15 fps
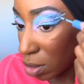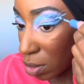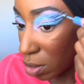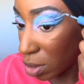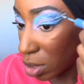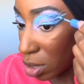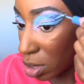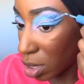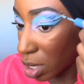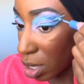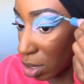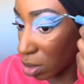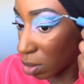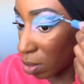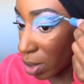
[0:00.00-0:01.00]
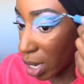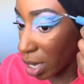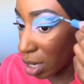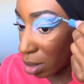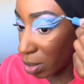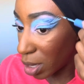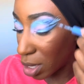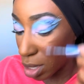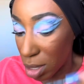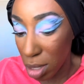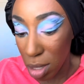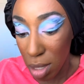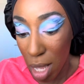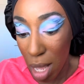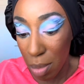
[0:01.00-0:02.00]
which takes a while because
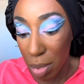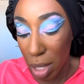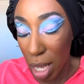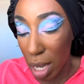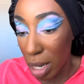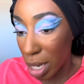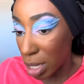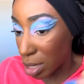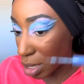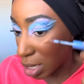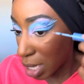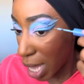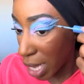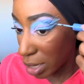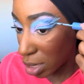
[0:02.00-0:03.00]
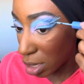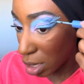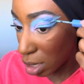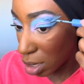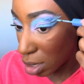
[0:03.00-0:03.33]
this applicator is tiny.